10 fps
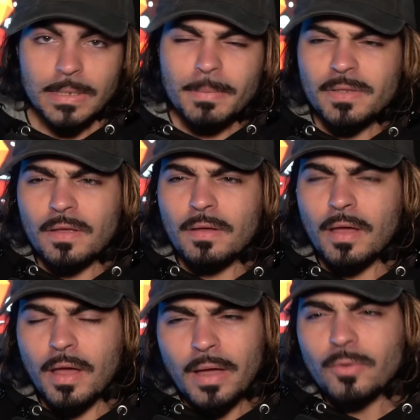But
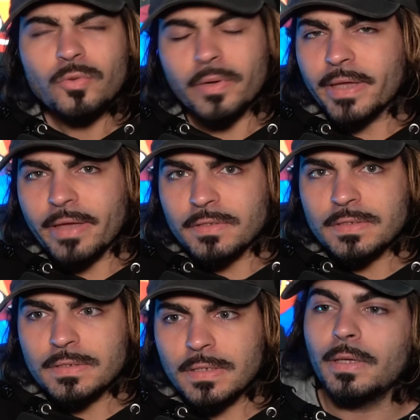how do I have
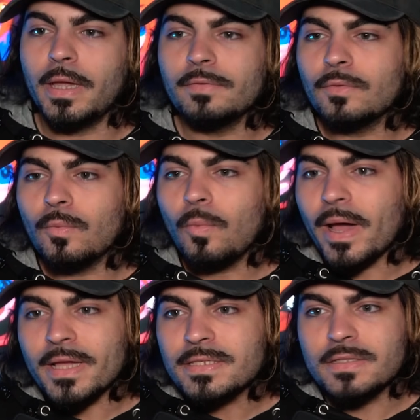it? And
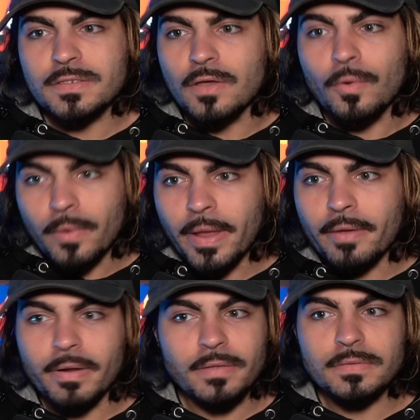why is it so
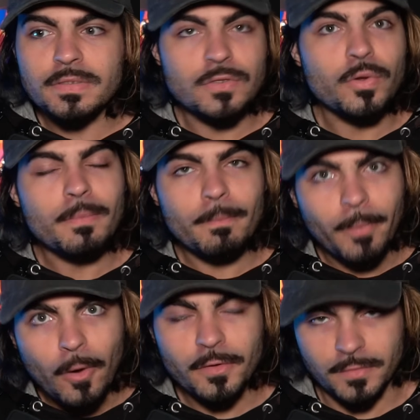rare and so
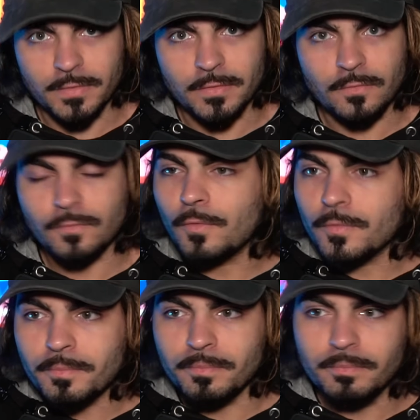important for
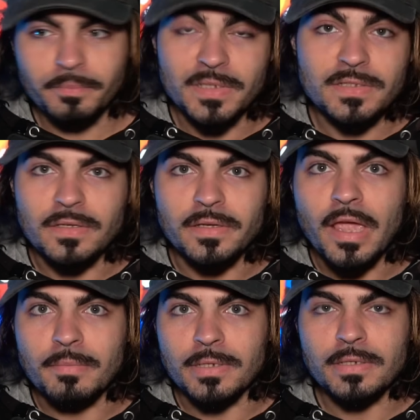PC
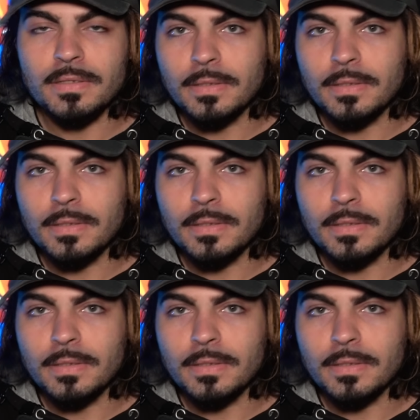gaming?